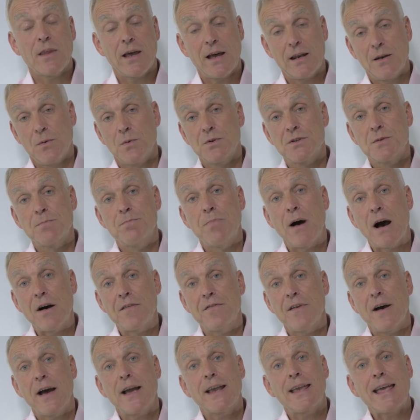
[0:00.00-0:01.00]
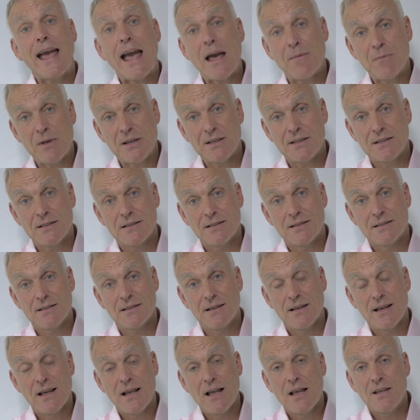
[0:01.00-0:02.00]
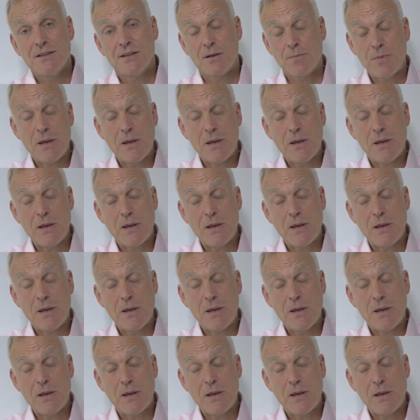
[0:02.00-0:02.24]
and it was above a chemist's. So